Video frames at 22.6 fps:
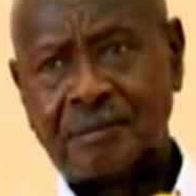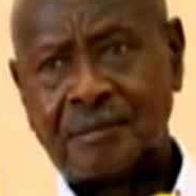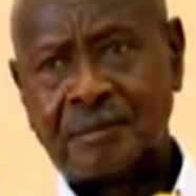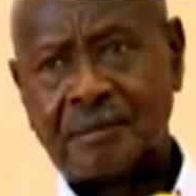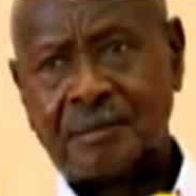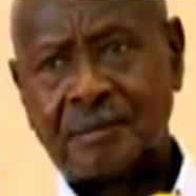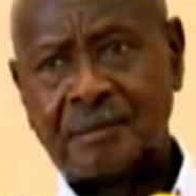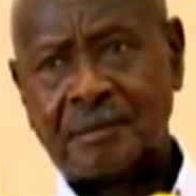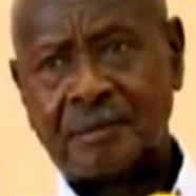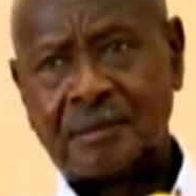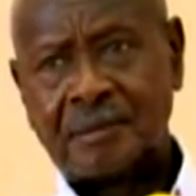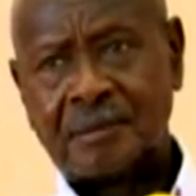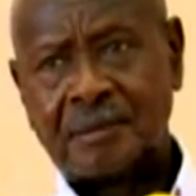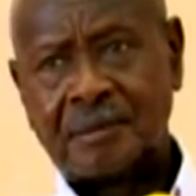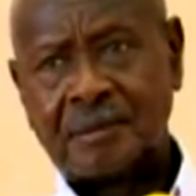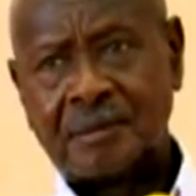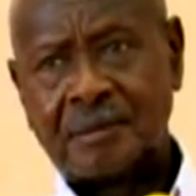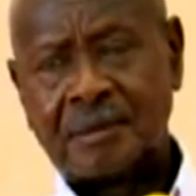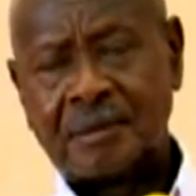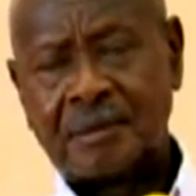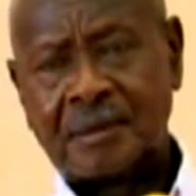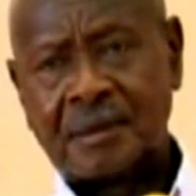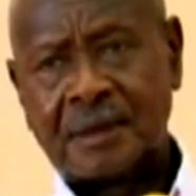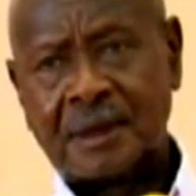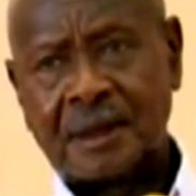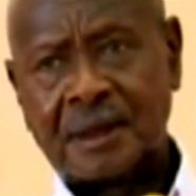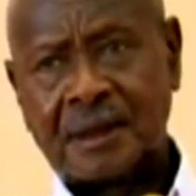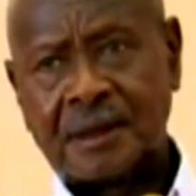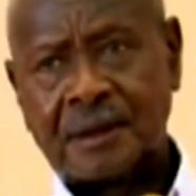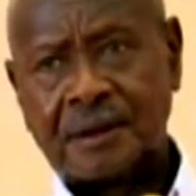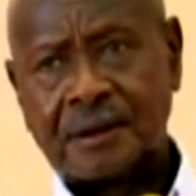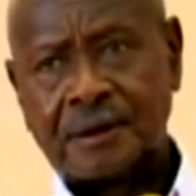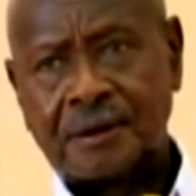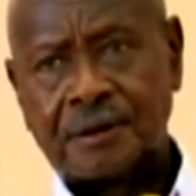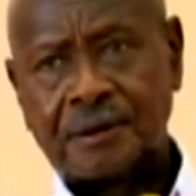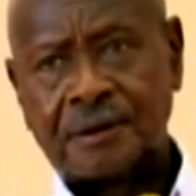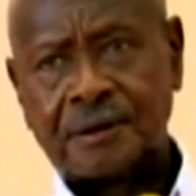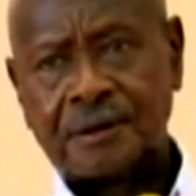(no one is talking)